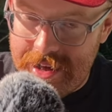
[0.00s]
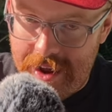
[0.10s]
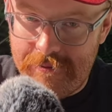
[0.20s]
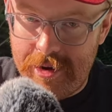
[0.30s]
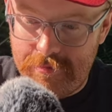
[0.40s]

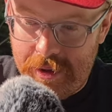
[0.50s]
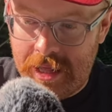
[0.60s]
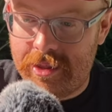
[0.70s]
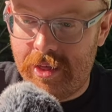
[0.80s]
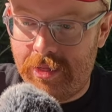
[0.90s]
different
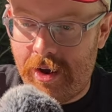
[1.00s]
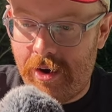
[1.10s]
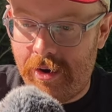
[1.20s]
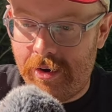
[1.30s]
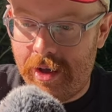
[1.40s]
beast.
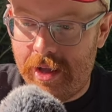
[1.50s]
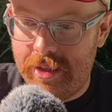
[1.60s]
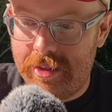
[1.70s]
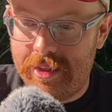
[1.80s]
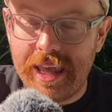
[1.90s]
They're
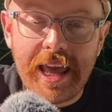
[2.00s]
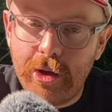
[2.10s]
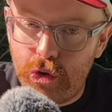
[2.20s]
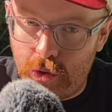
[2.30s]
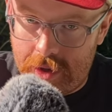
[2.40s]

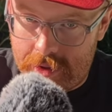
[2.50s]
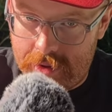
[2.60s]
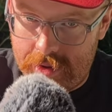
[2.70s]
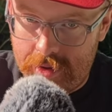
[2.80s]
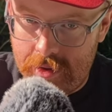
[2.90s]

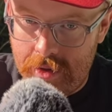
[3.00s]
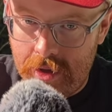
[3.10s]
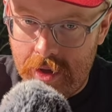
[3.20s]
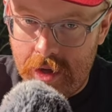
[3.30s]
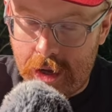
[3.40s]
dangerous,
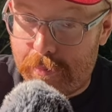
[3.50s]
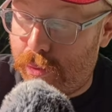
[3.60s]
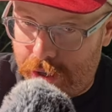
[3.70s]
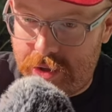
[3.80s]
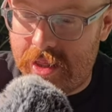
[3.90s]

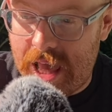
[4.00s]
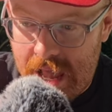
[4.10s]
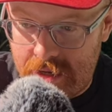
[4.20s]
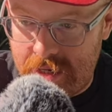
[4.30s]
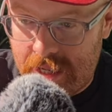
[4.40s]
capricious
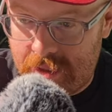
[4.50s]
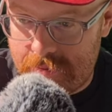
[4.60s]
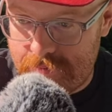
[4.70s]
entities